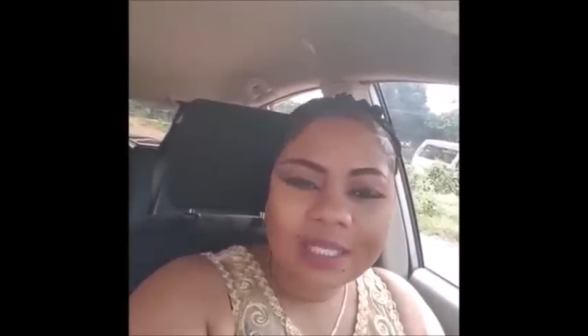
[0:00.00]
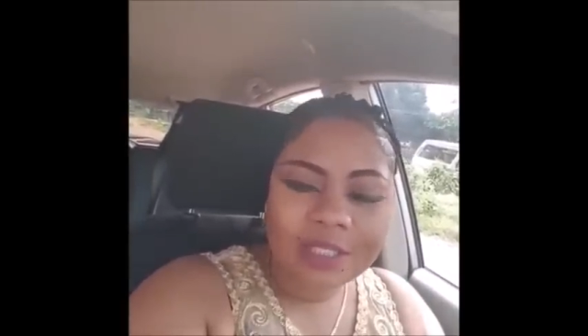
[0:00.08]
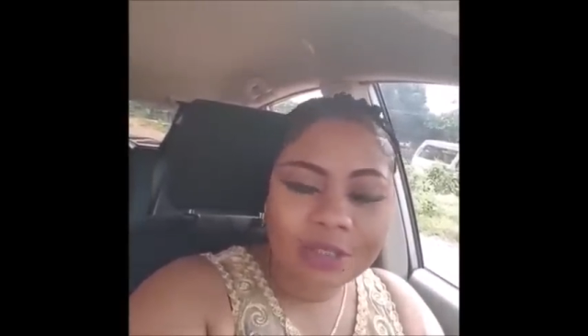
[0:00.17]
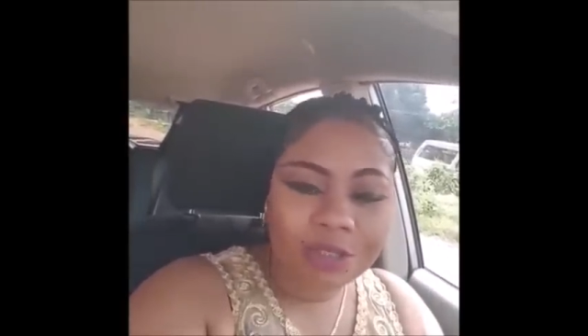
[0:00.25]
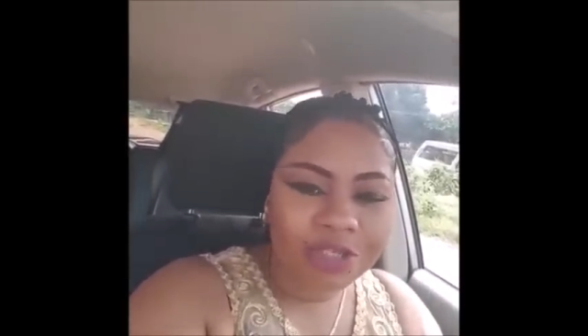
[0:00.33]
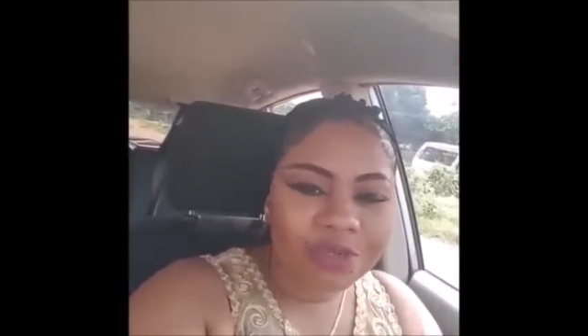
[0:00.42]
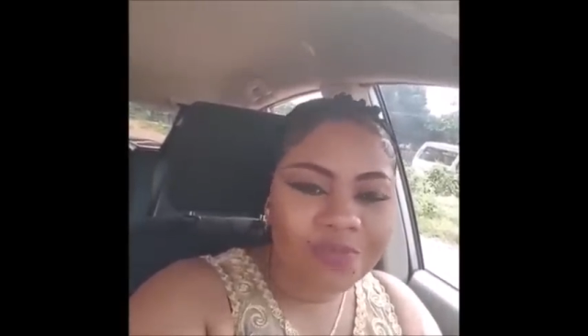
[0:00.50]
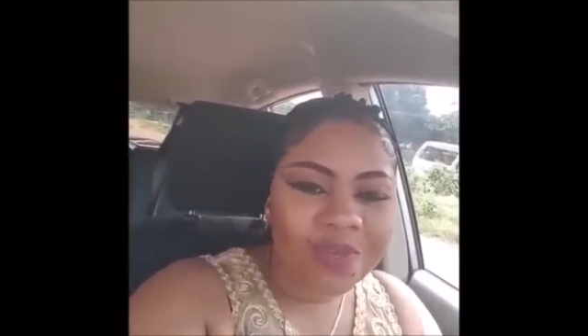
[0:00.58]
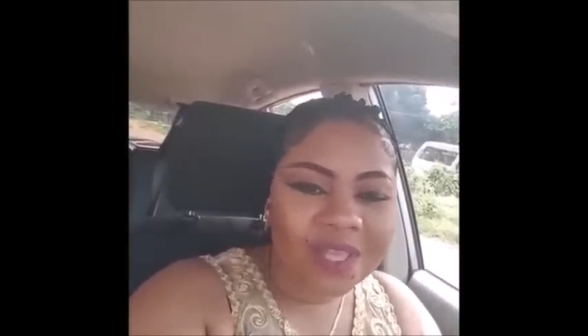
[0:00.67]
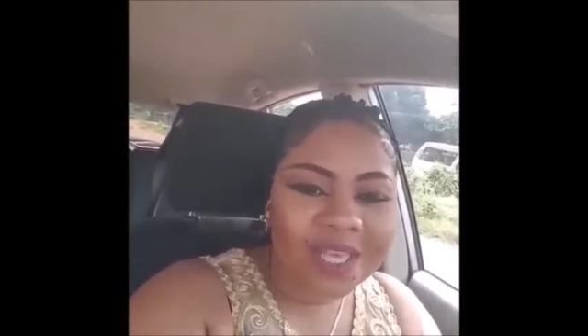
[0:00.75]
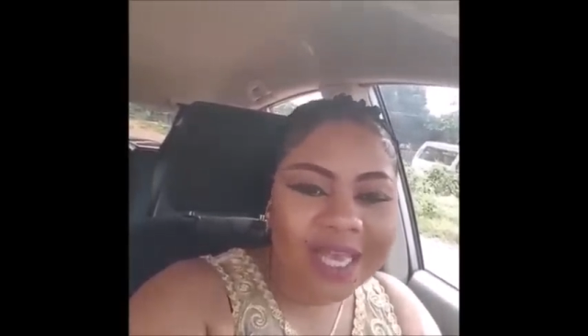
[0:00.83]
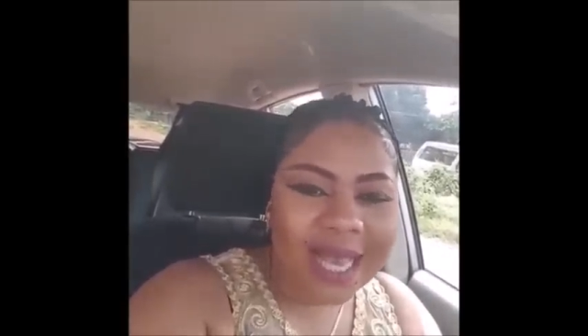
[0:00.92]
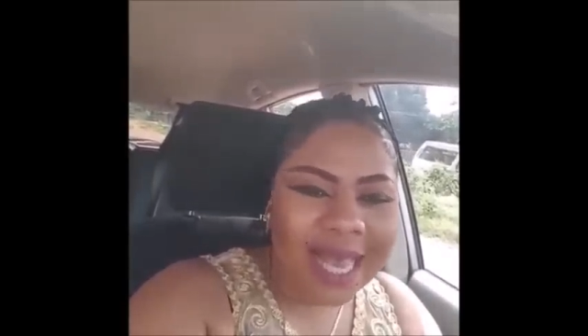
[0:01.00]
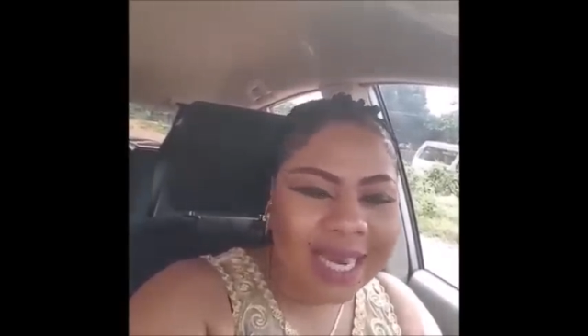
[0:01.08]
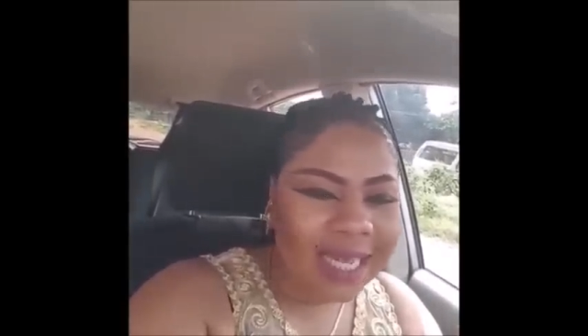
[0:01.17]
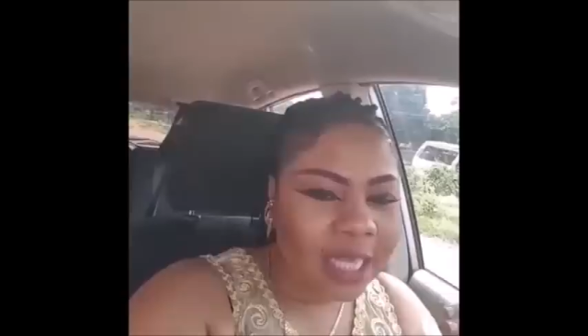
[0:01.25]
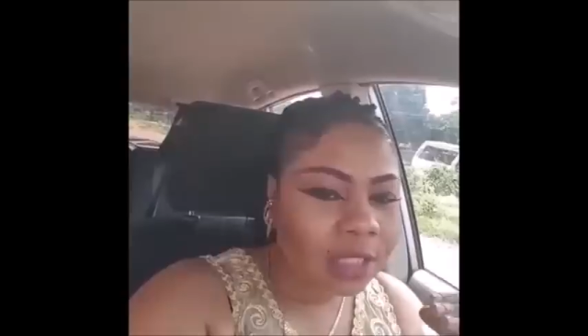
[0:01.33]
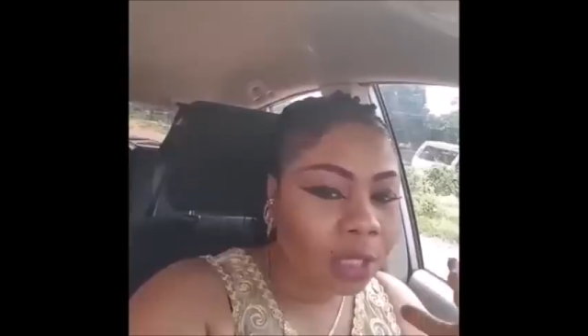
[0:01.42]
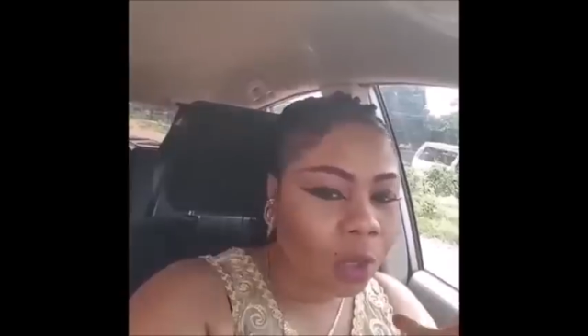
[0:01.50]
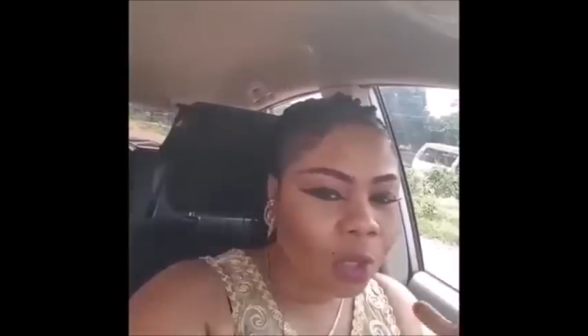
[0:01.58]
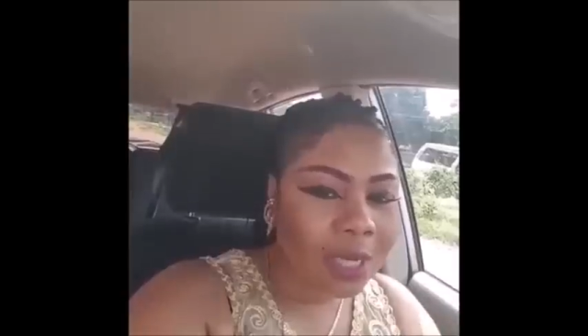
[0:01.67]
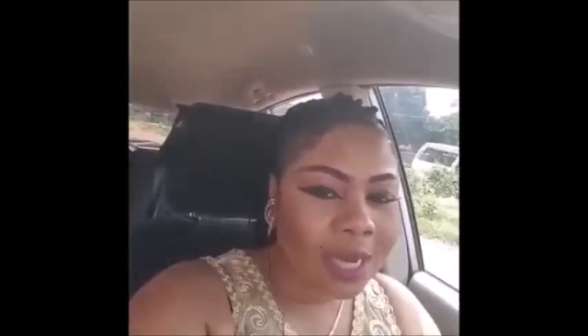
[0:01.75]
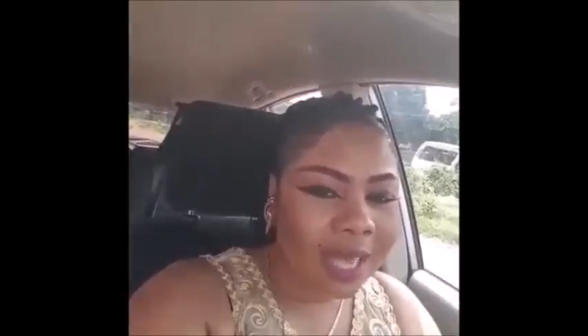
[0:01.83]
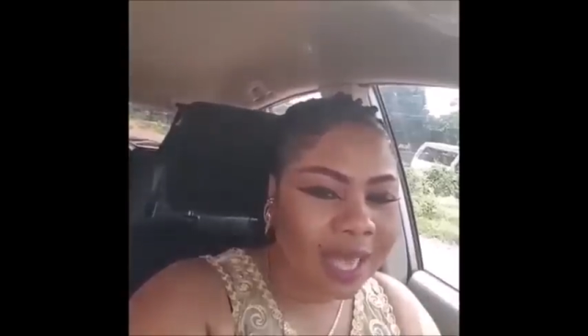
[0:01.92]
the social media, and it
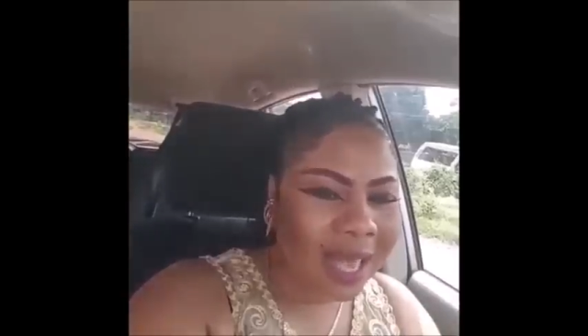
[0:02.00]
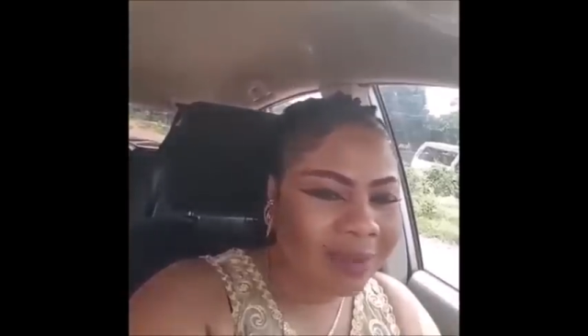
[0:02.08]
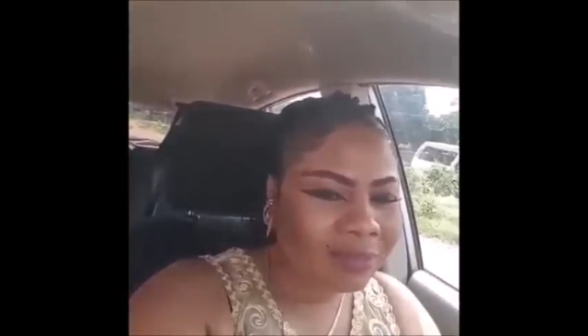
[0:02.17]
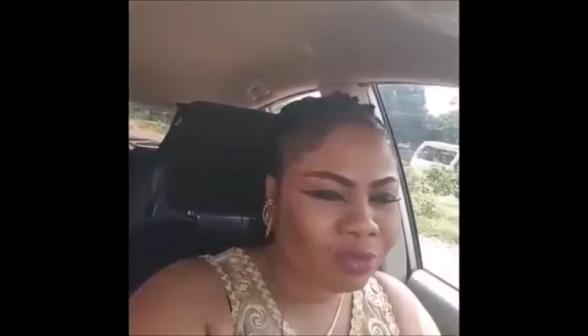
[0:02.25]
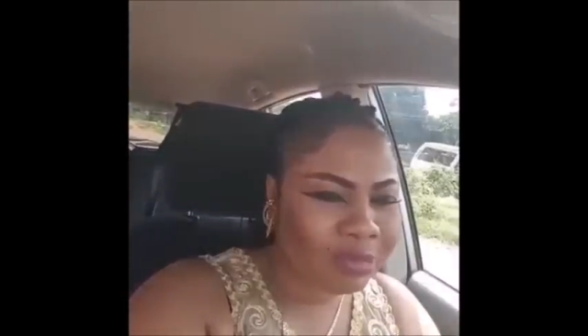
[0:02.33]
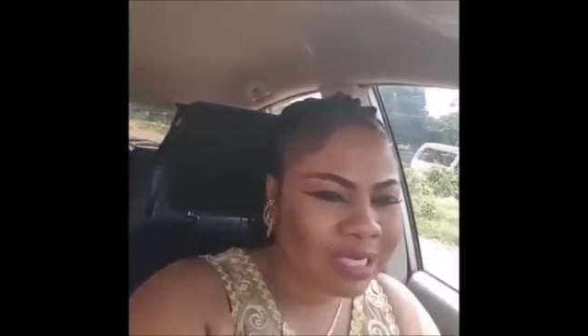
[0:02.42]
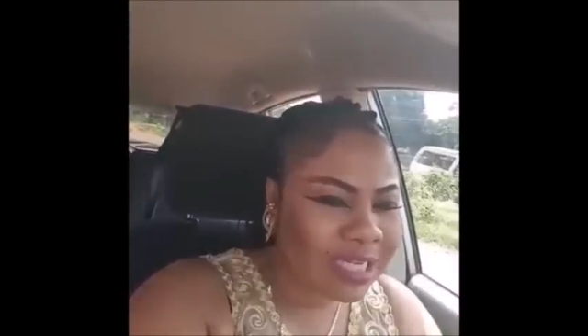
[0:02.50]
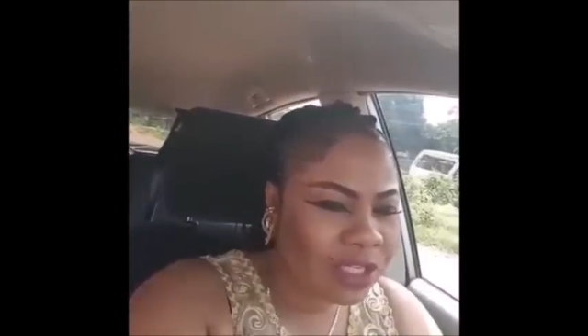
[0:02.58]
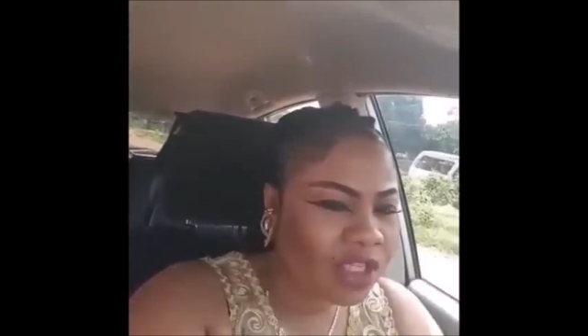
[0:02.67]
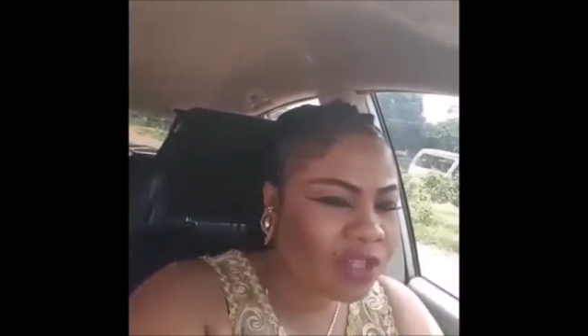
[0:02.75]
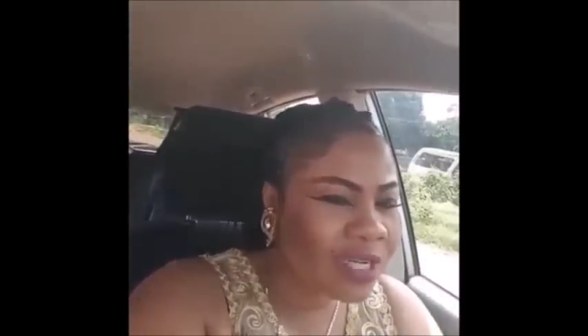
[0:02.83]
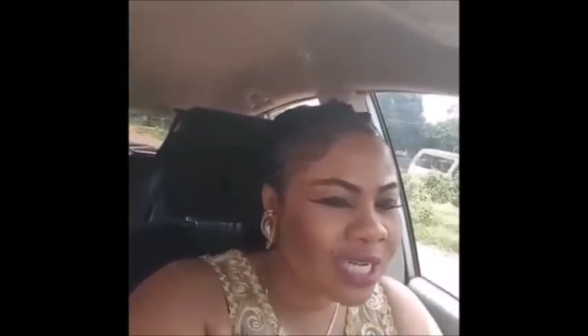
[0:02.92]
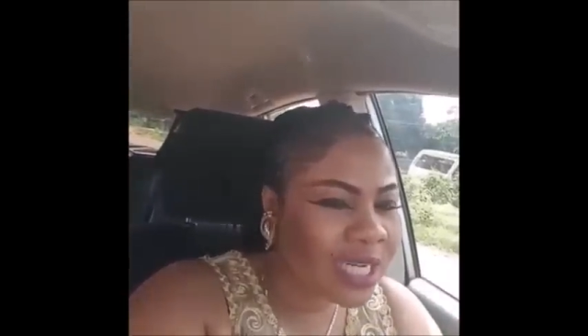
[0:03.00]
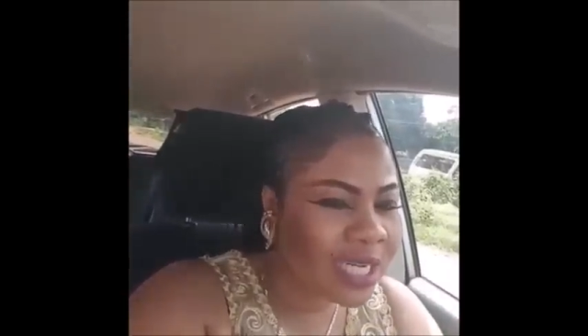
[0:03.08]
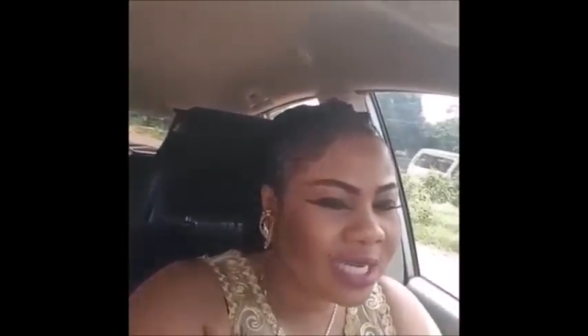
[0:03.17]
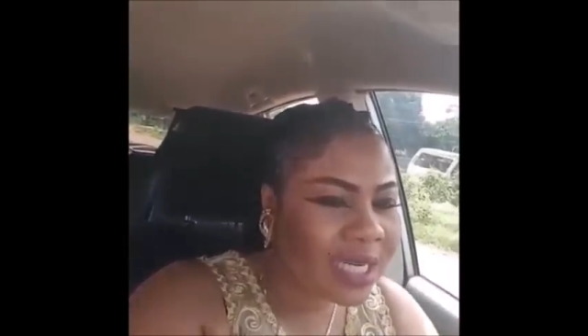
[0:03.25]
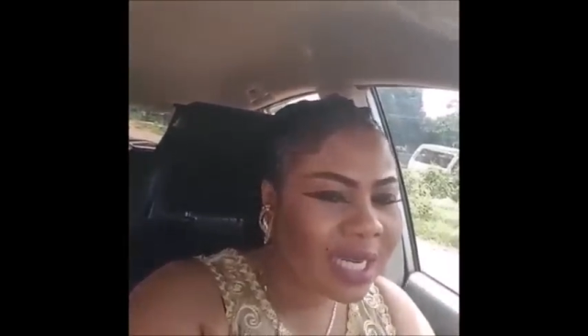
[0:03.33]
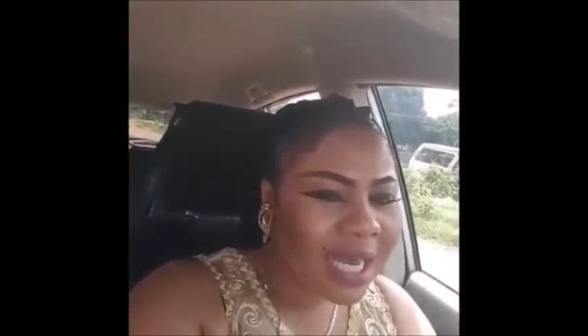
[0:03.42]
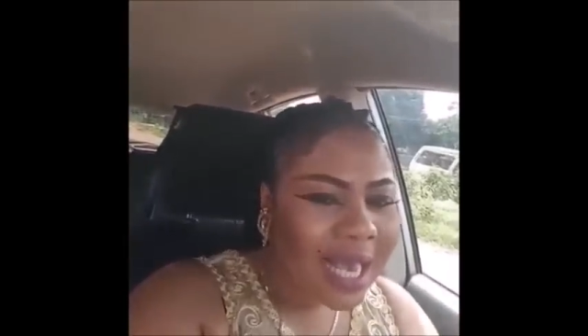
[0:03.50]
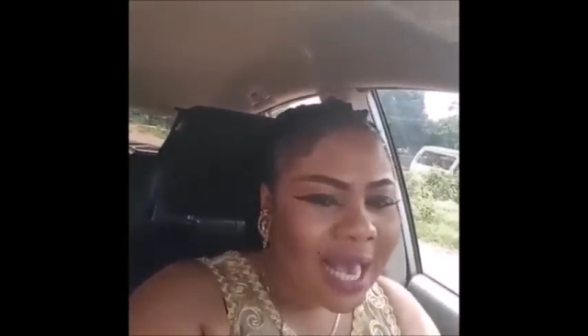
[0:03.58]
looked like I'm really training,